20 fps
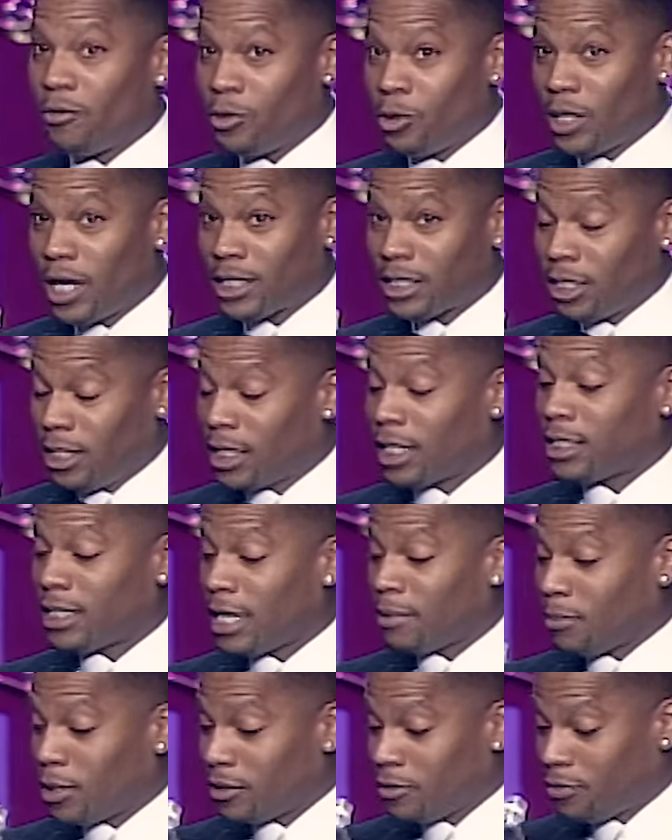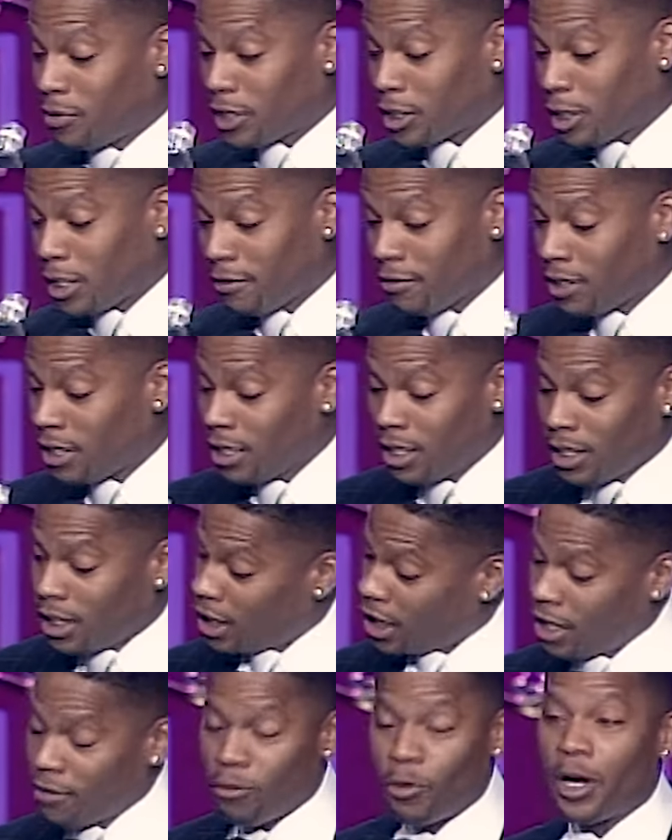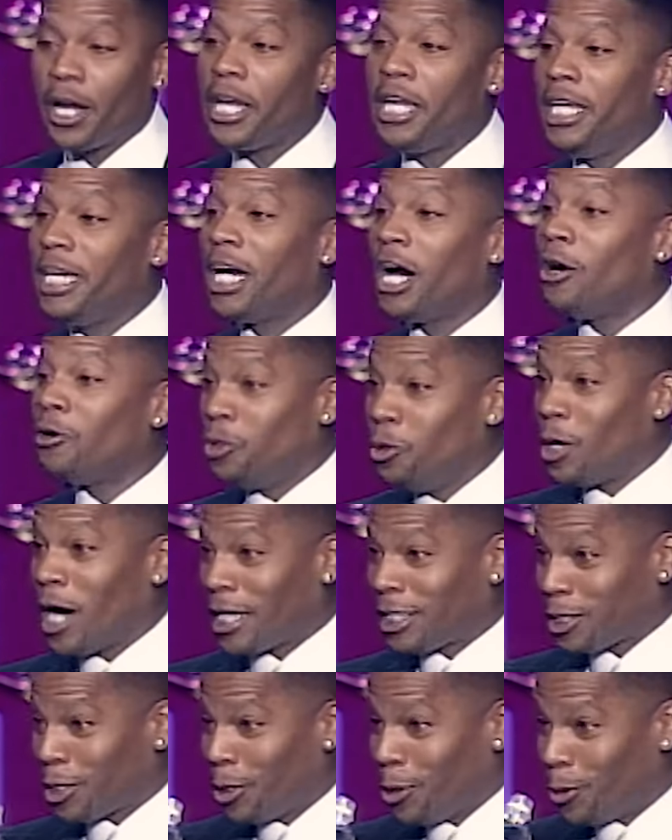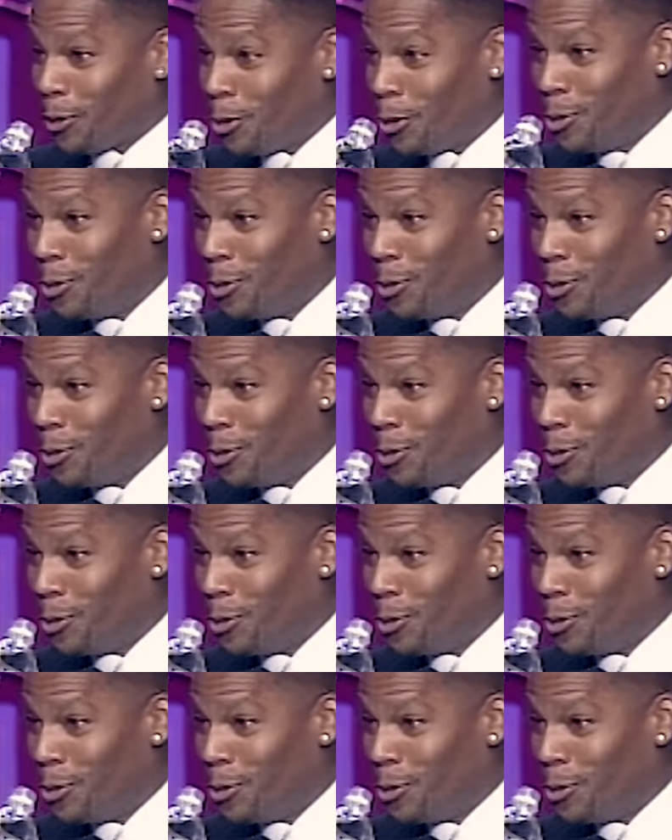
You got to look at that motherfucker. Everywhere he go, you got to go.